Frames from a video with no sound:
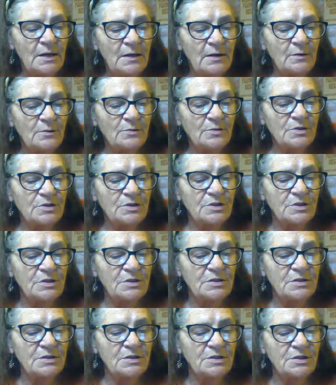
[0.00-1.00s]
It was
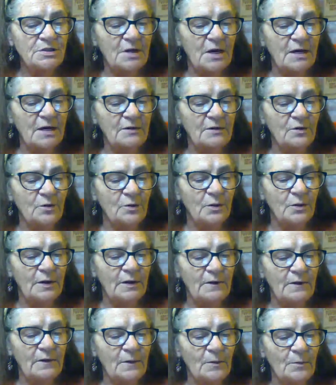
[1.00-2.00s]
just the shade of
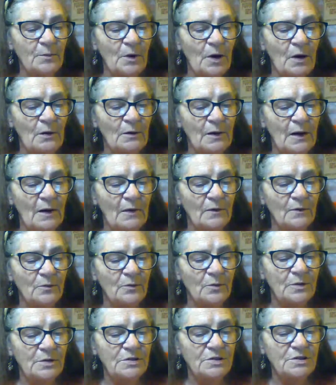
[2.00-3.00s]
green that brought out the
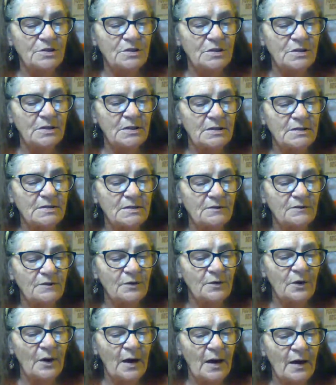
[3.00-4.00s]
rich tints of
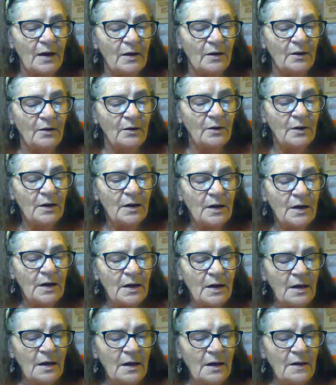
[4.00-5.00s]
her hair,
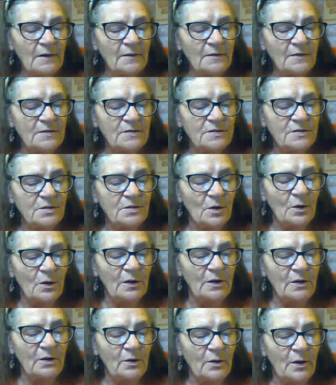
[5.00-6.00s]
and the
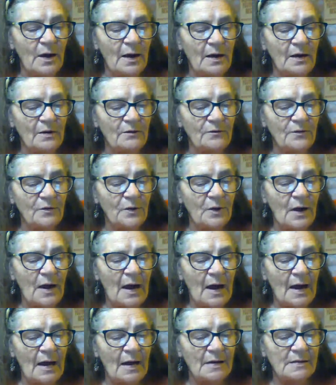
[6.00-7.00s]
starry gray of her
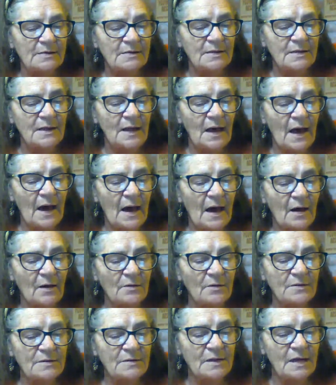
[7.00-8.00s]
eyes and the
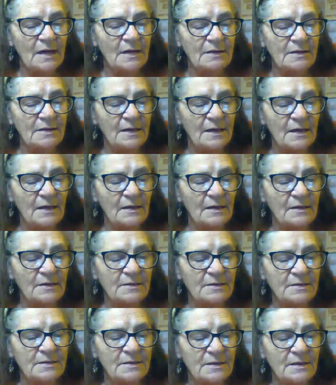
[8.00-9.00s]
iris-like
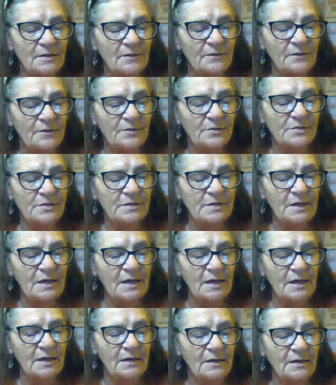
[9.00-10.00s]
delicacy of her
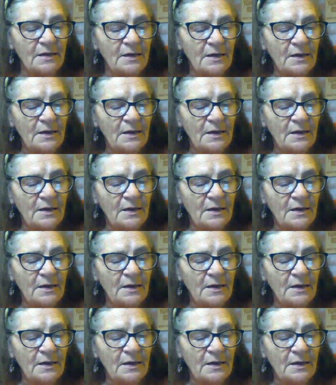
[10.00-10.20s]
skin.